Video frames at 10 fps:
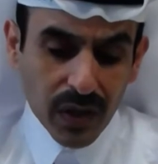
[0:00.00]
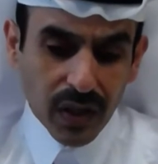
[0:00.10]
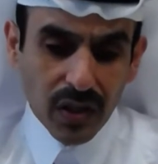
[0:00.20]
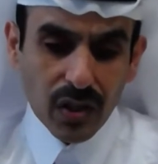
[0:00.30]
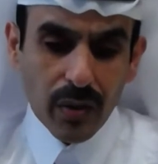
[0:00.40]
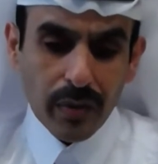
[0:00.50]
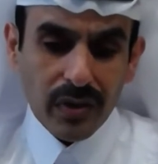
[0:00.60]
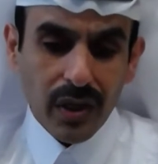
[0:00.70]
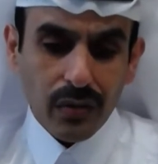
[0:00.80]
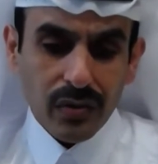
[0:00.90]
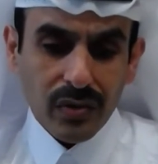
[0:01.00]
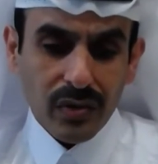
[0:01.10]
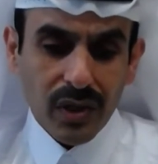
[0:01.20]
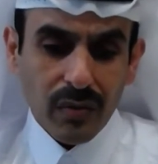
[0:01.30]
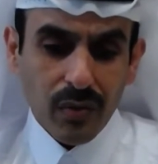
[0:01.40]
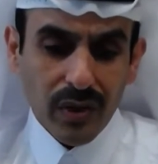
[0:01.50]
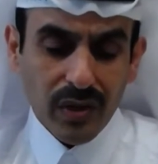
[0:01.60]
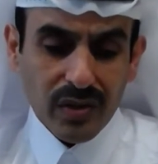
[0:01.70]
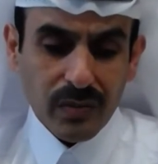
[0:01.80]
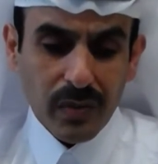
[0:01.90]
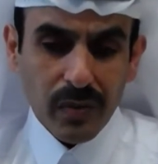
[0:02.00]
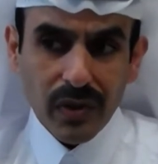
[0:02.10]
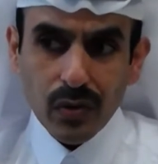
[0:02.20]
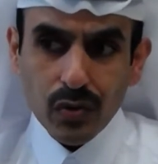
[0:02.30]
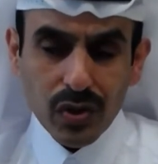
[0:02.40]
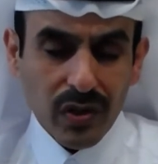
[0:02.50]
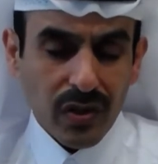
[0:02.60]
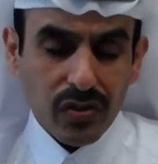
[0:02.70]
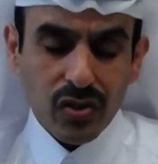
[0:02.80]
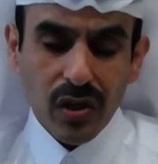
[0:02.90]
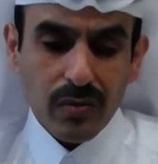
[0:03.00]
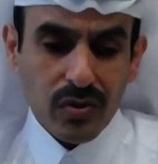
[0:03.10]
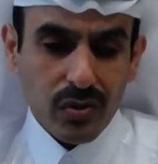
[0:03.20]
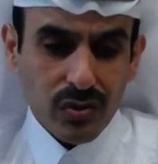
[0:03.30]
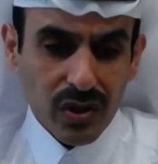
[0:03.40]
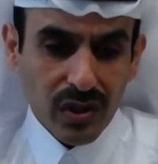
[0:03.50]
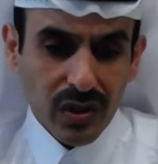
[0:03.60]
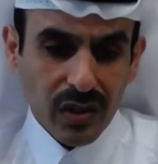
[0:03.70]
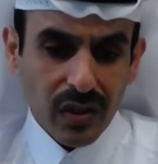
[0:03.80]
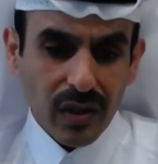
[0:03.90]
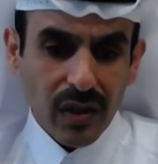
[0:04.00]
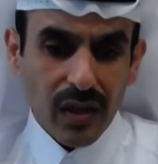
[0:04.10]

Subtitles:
economic downturn, and whether it's people losing their jobs, losing